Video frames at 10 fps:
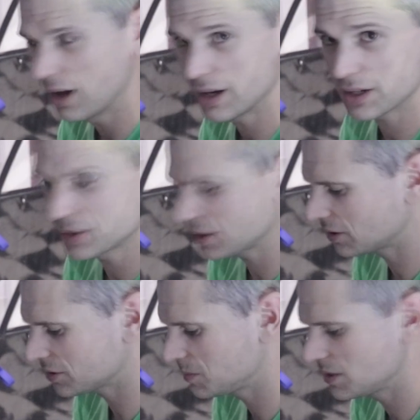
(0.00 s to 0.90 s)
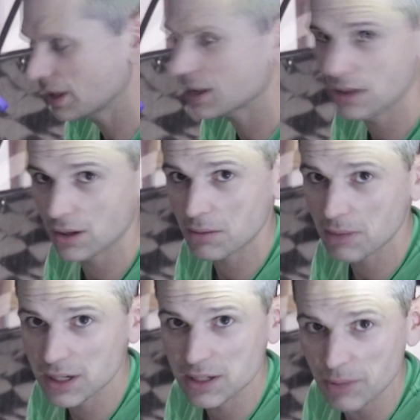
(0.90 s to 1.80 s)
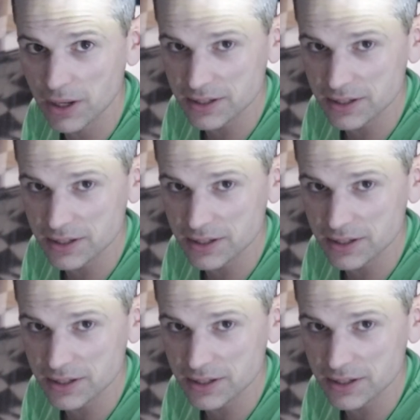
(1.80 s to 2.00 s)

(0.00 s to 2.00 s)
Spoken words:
It actually cost me like a lot of money to buy